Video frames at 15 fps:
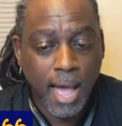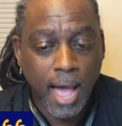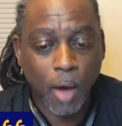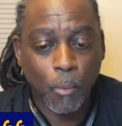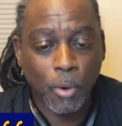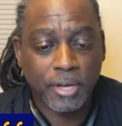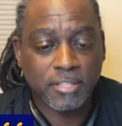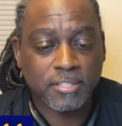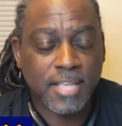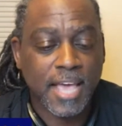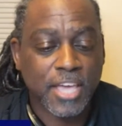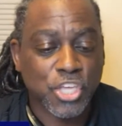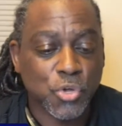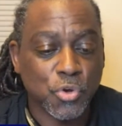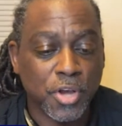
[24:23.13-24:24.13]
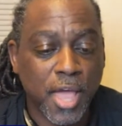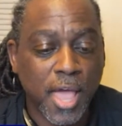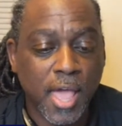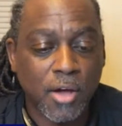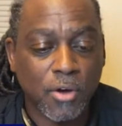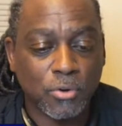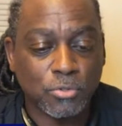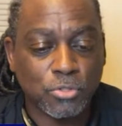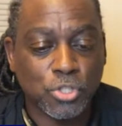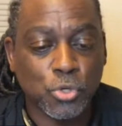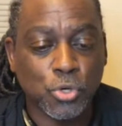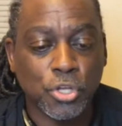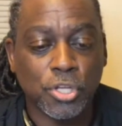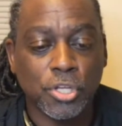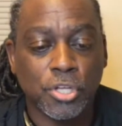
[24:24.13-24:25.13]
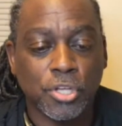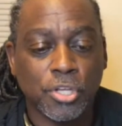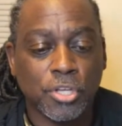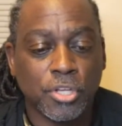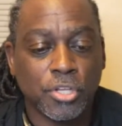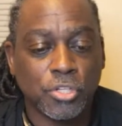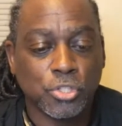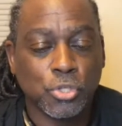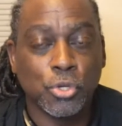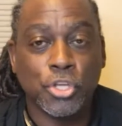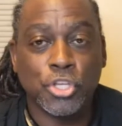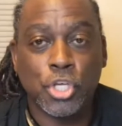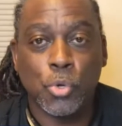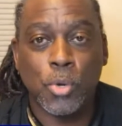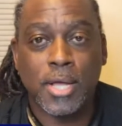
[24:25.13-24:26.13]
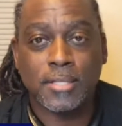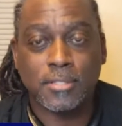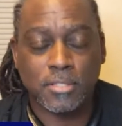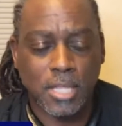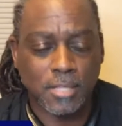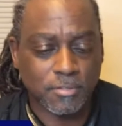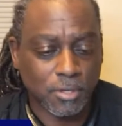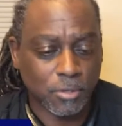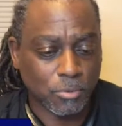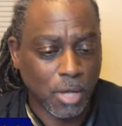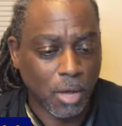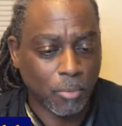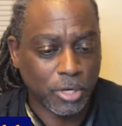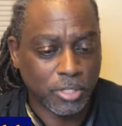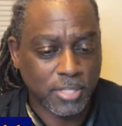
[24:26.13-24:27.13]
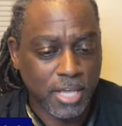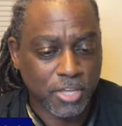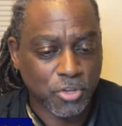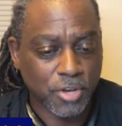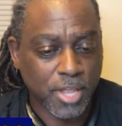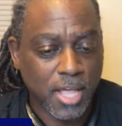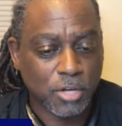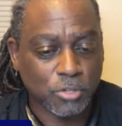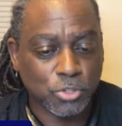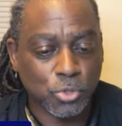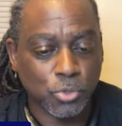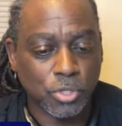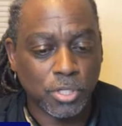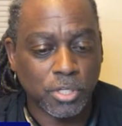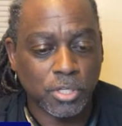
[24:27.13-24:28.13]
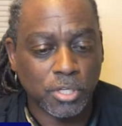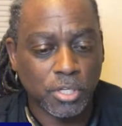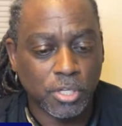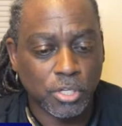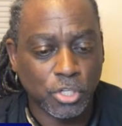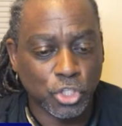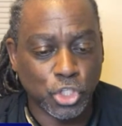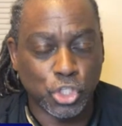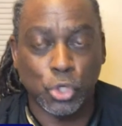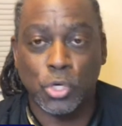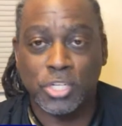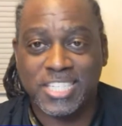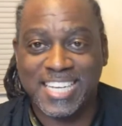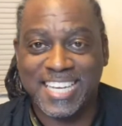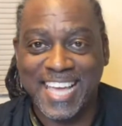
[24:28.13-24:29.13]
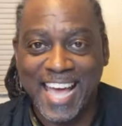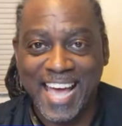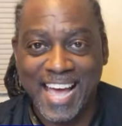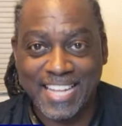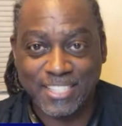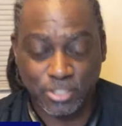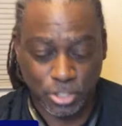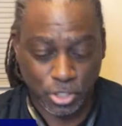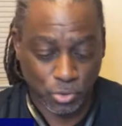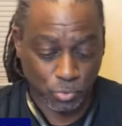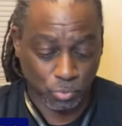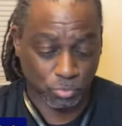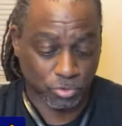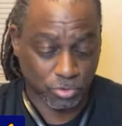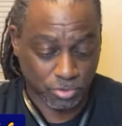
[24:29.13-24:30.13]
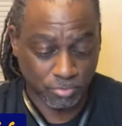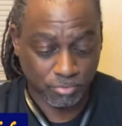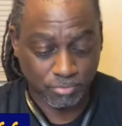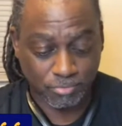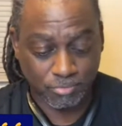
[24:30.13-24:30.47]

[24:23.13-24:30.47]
I want to take you now to the US. No, I want to take you now to the Georgia Godstones.